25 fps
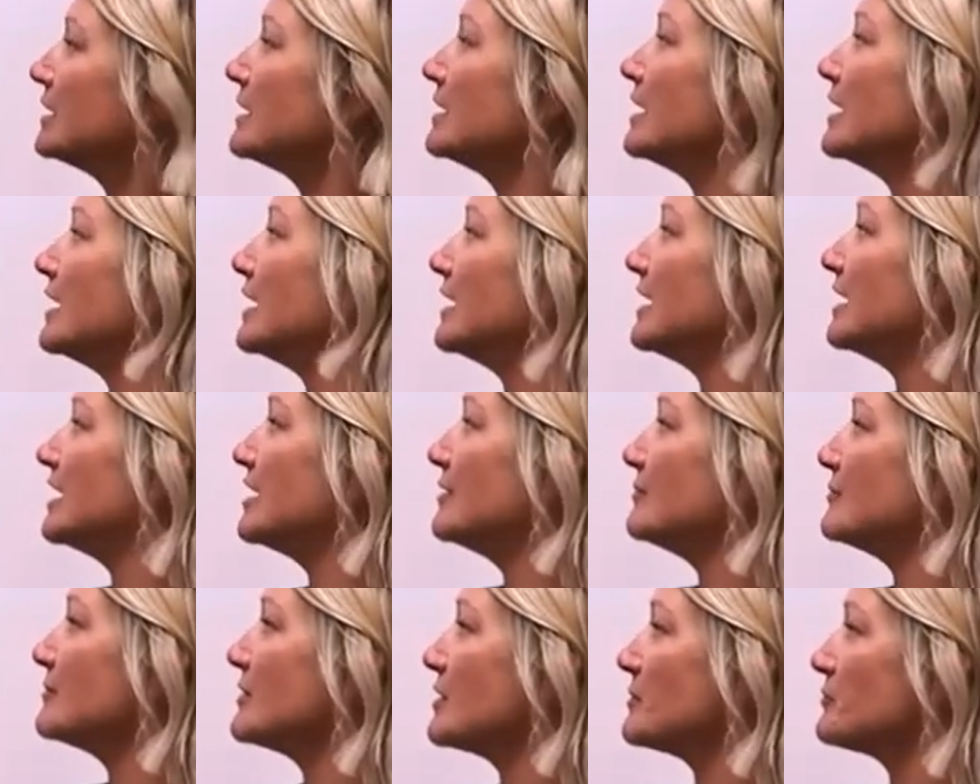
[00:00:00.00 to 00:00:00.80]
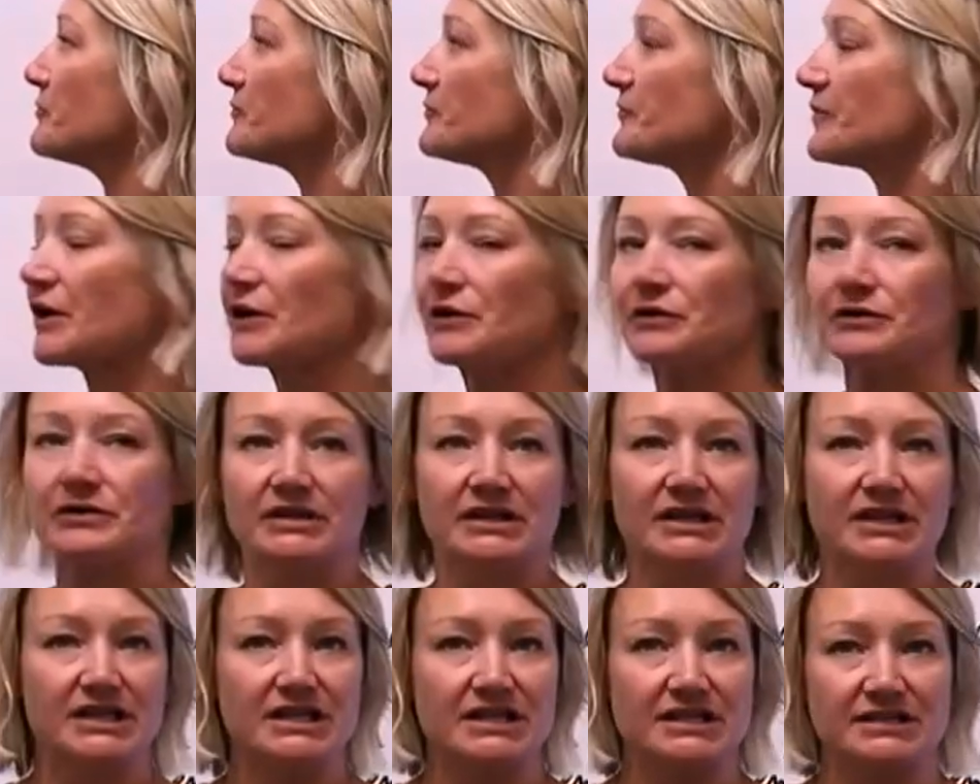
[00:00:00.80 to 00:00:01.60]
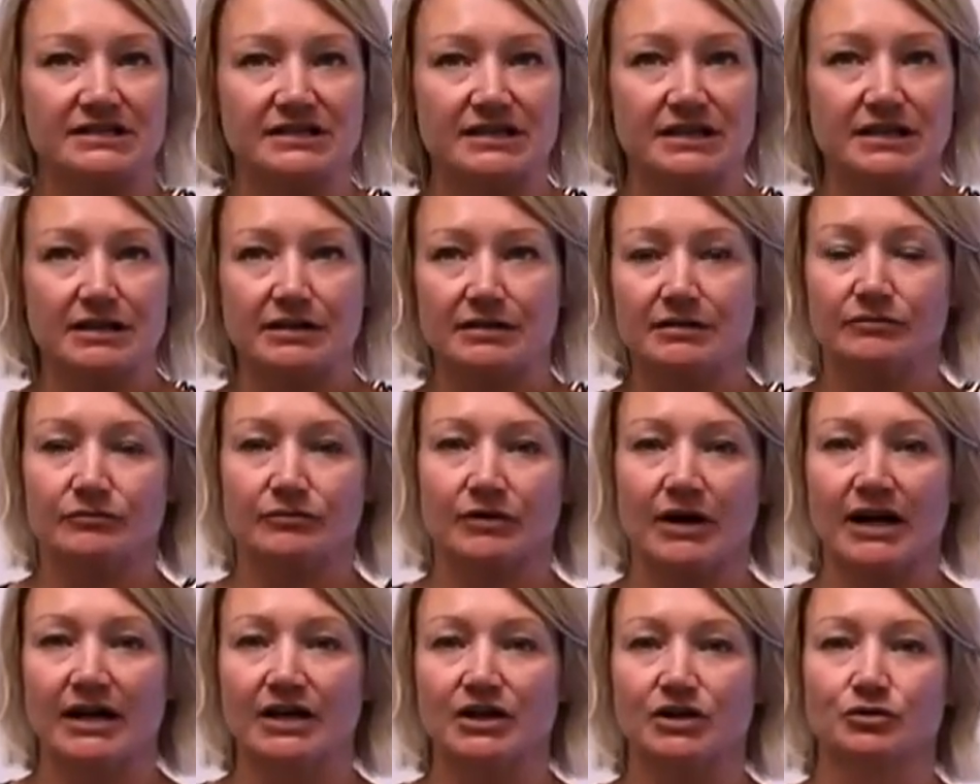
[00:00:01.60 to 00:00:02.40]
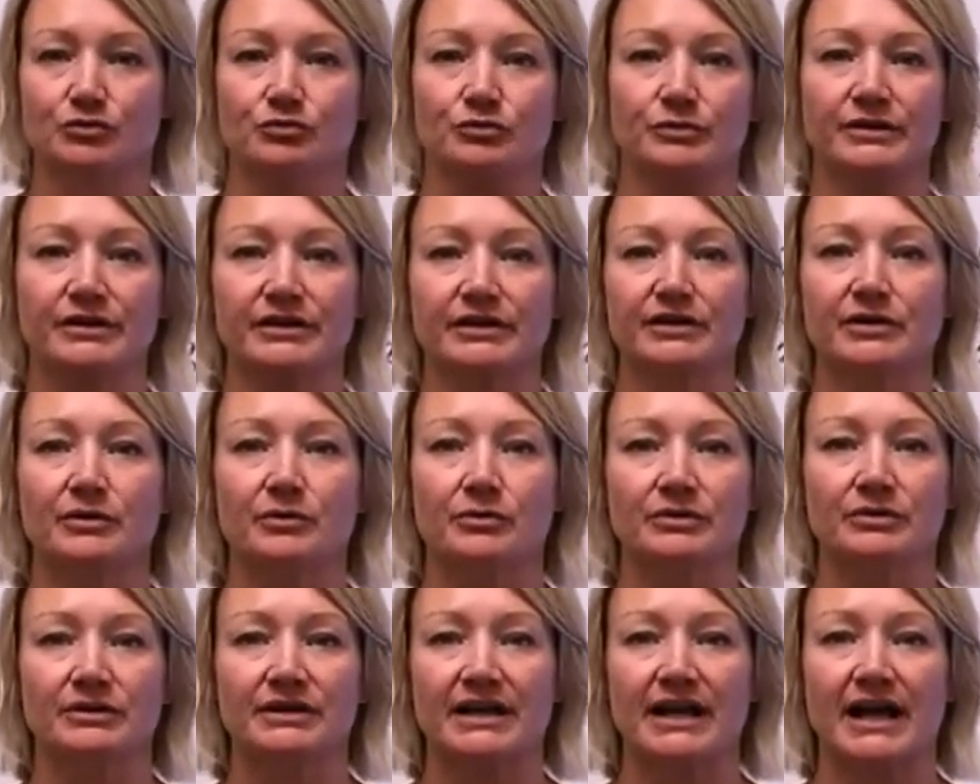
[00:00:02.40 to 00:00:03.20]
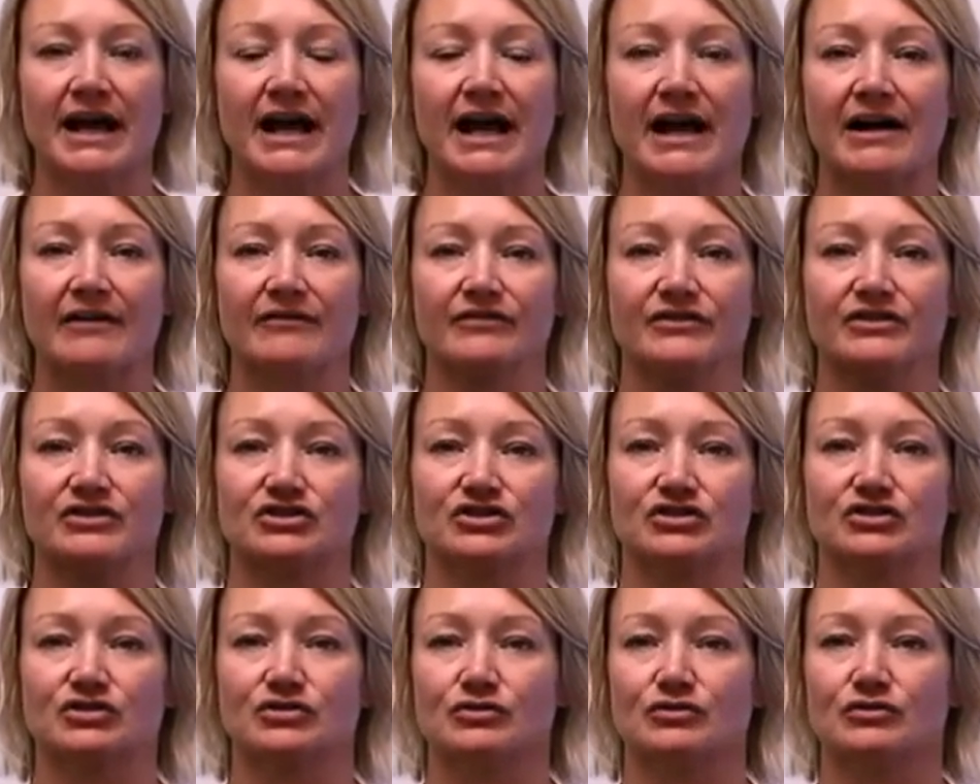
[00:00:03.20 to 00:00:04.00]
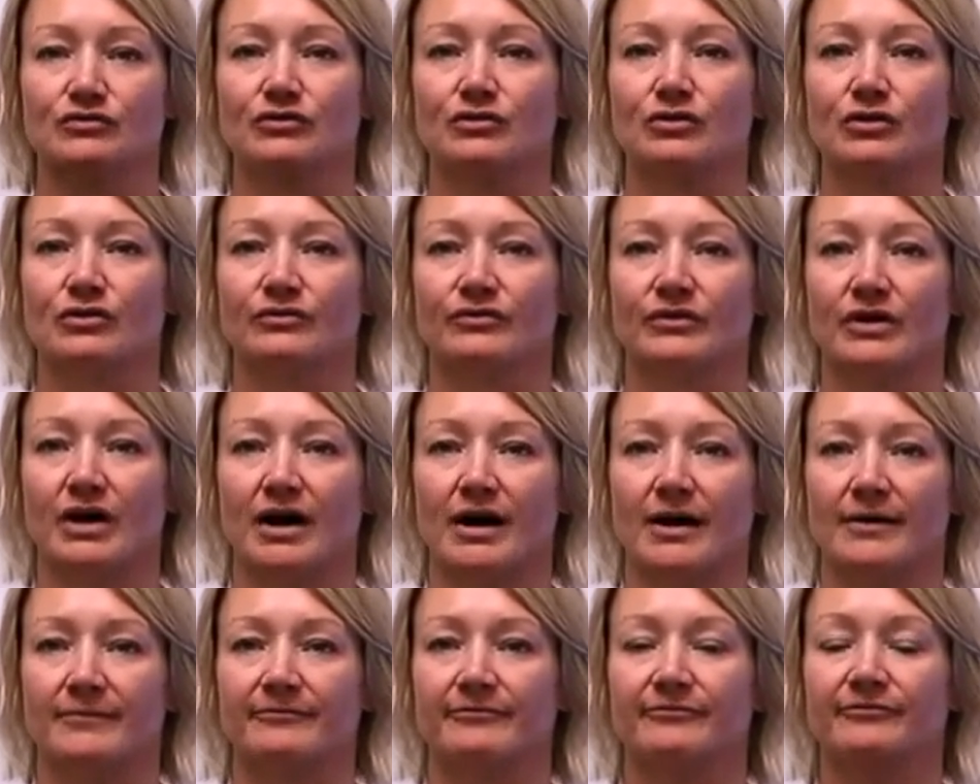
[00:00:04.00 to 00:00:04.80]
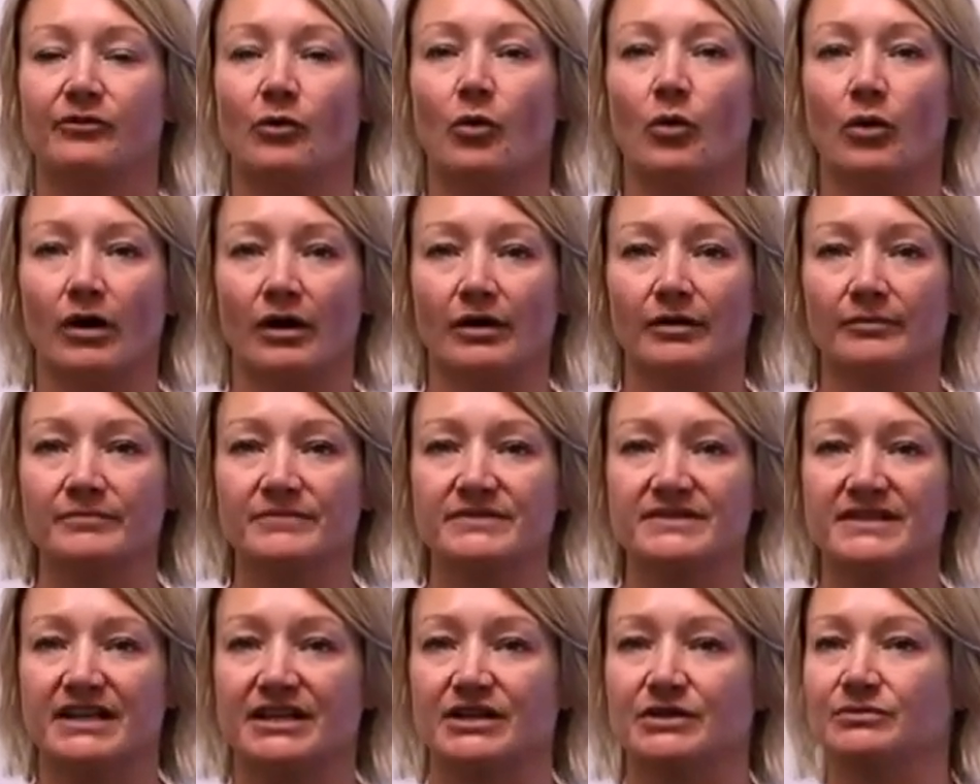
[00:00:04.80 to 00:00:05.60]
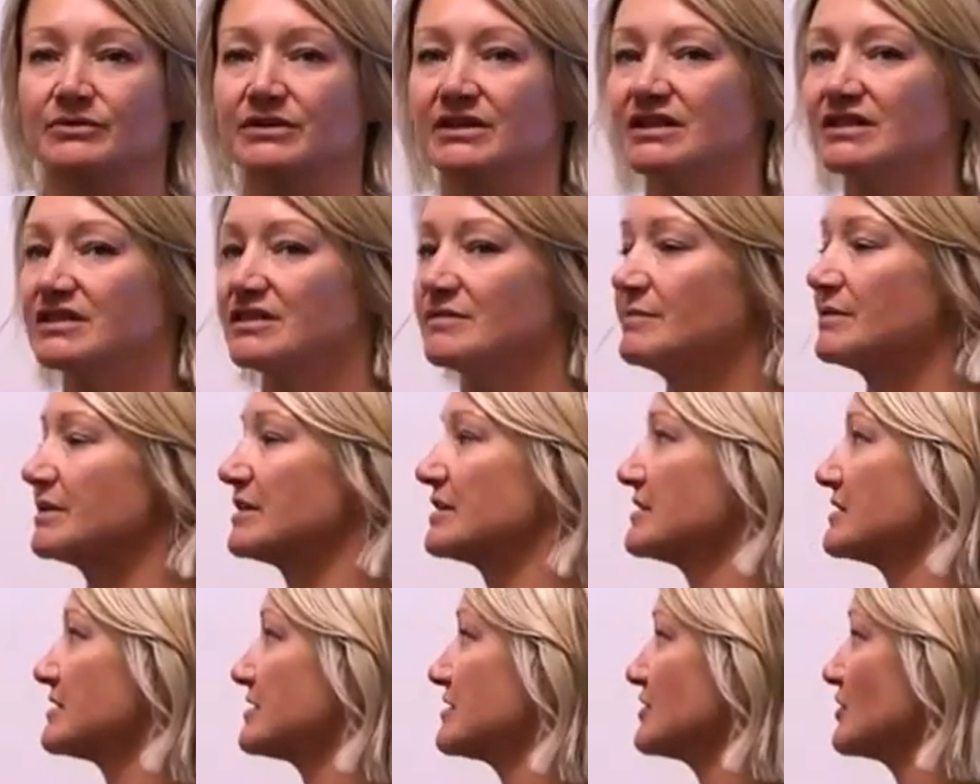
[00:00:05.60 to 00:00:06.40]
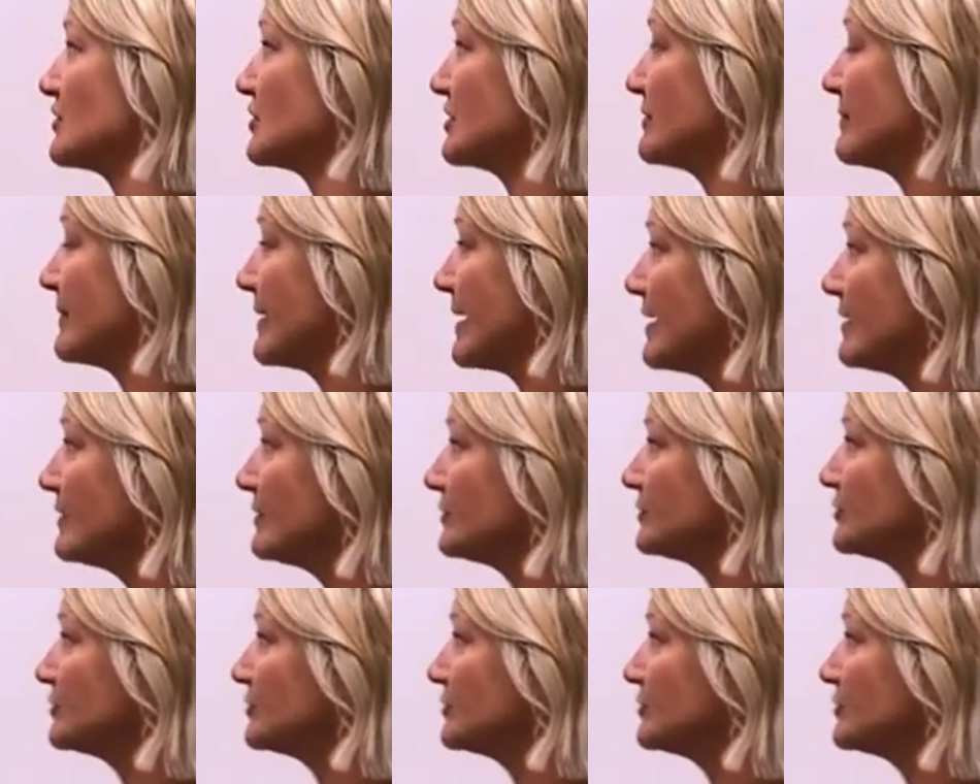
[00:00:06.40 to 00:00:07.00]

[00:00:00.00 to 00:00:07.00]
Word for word: Um, fairly easy, right? You really only have the two um, forms that you need to be concerned about.